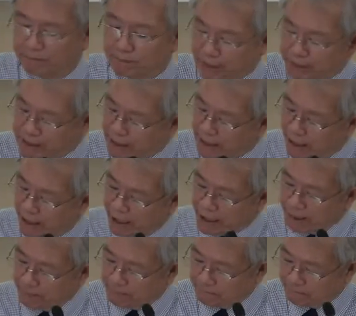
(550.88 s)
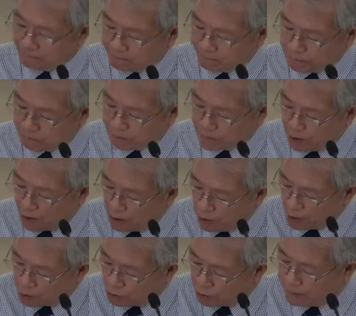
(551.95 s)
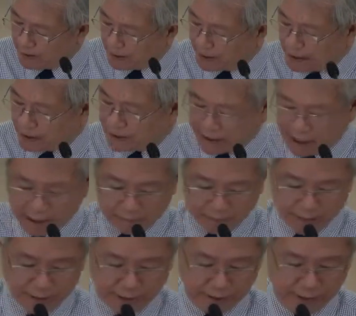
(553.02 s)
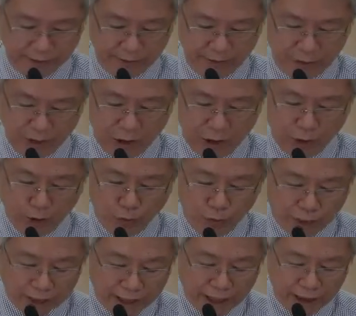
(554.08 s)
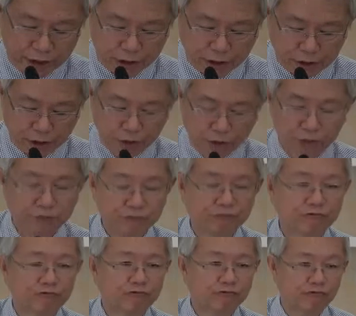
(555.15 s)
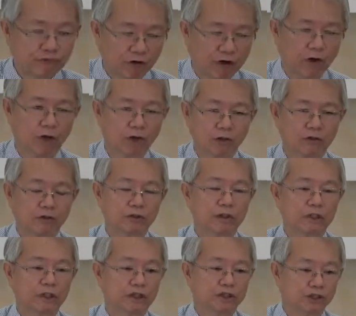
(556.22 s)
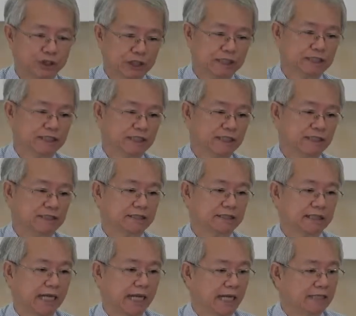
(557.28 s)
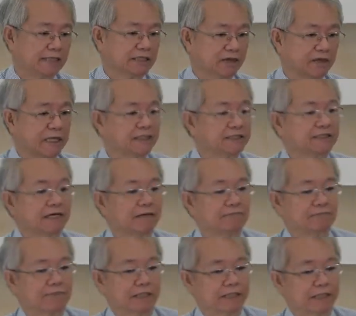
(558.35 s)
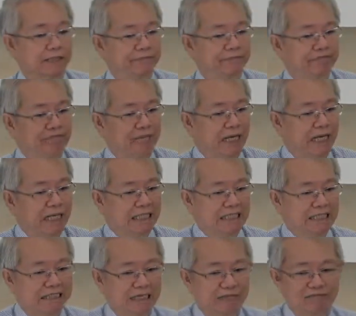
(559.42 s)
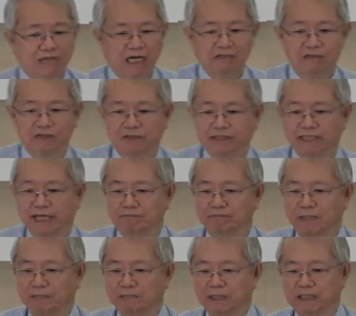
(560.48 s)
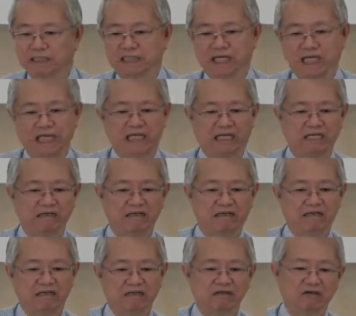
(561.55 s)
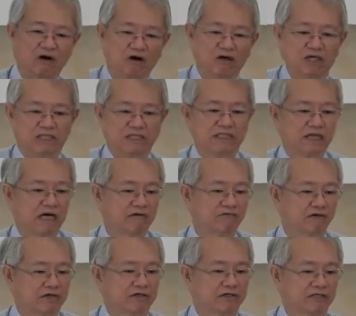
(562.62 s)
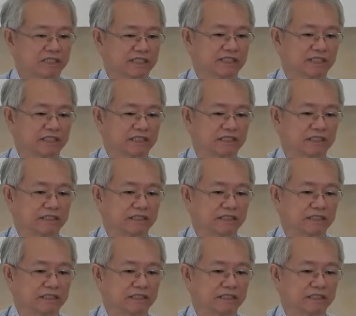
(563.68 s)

Basically, to be a disciple, we need to follow Jesus as our example. Sometimes you get people saying, call yourself a Christian.